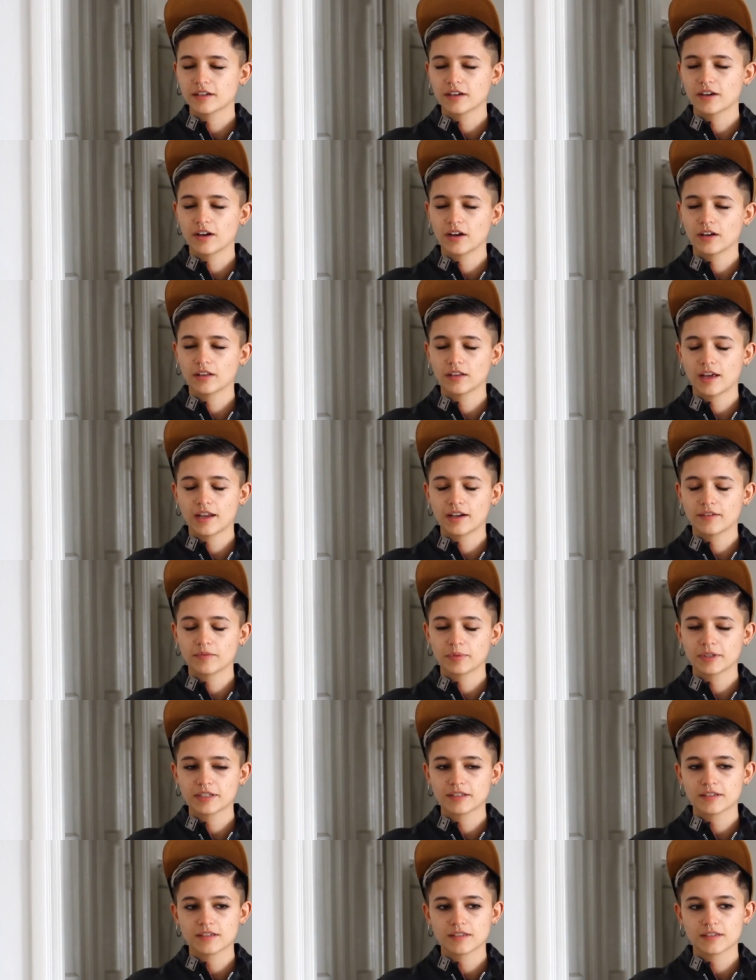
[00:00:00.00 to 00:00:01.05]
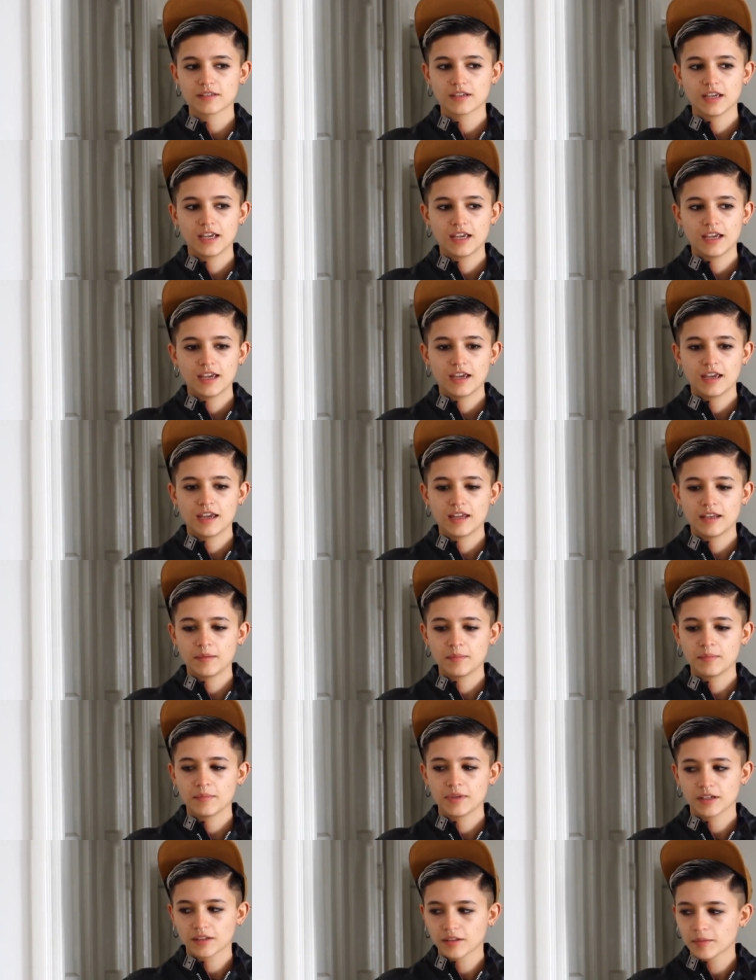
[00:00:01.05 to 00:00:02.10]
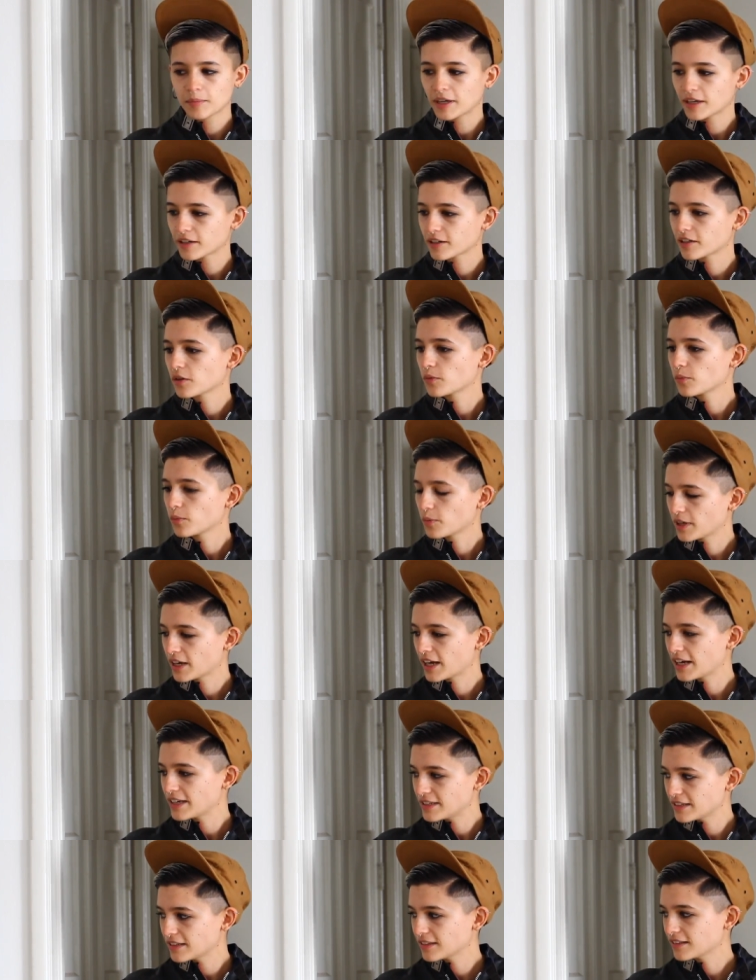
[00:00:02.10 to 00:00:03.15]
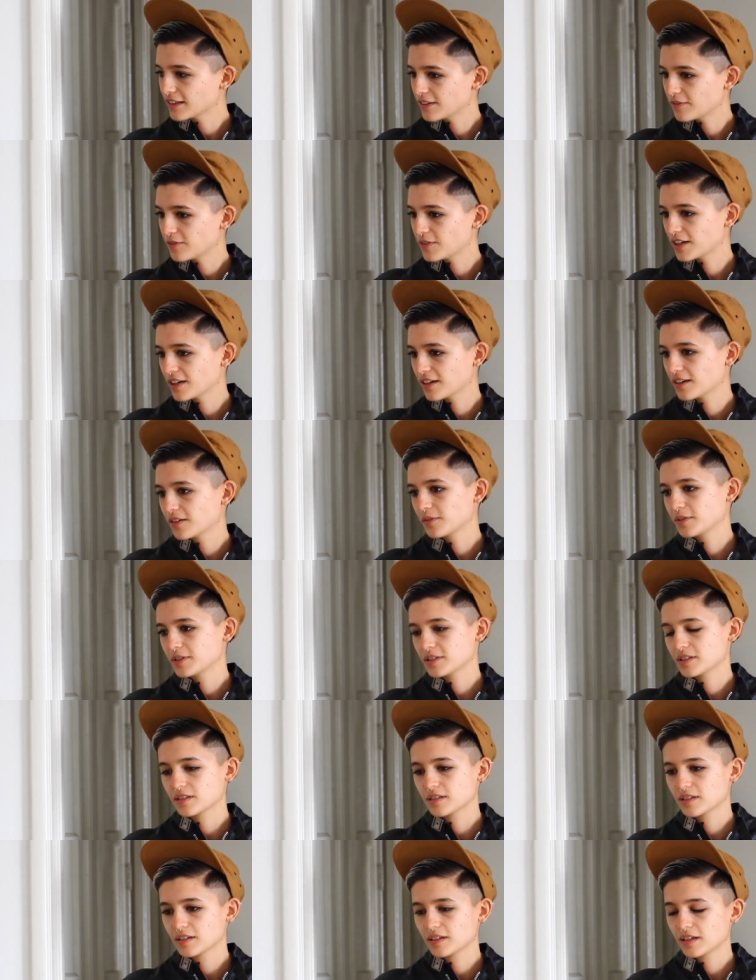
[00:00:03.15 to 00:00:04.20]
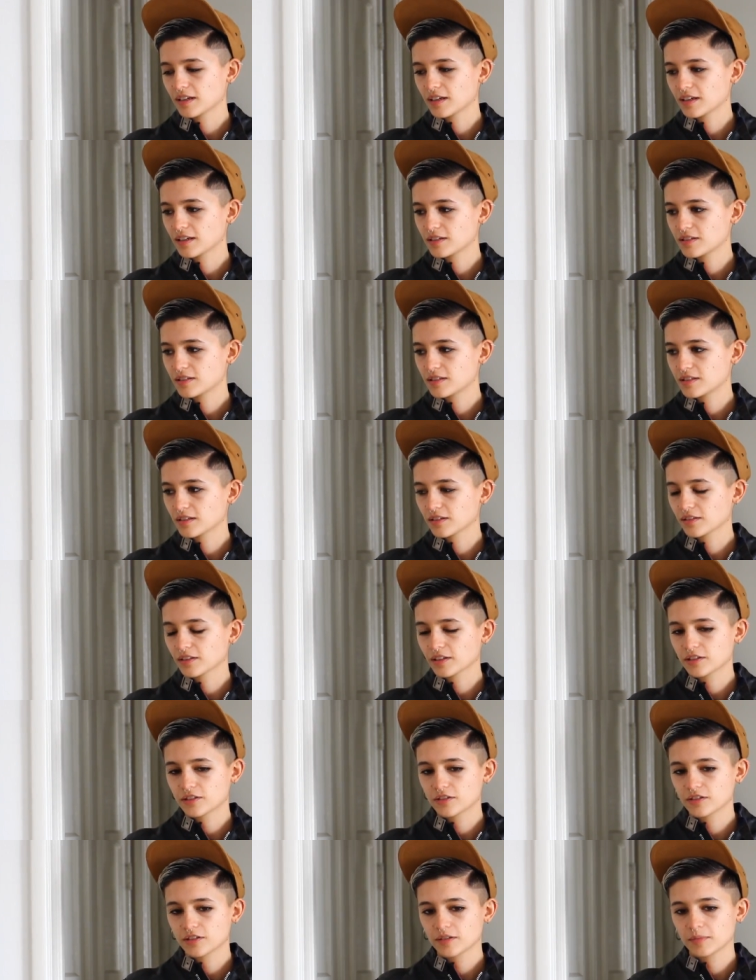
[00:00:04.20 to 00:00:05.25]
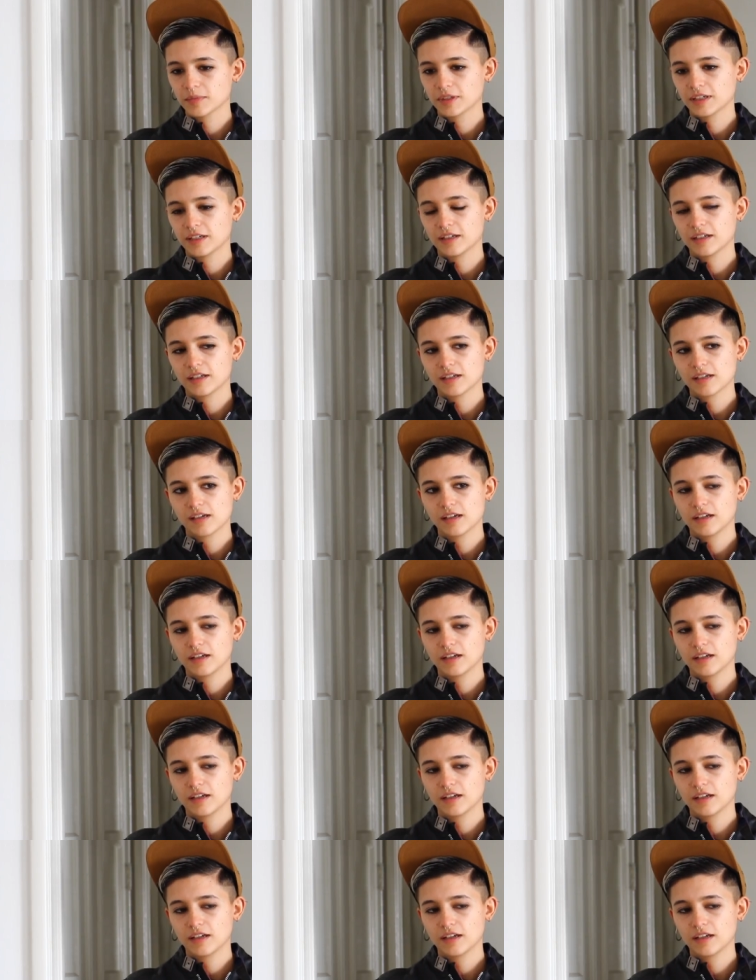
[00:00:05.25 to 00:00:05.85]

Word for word: There are a lot of places in Middle America when I did live there it was uh, still extremely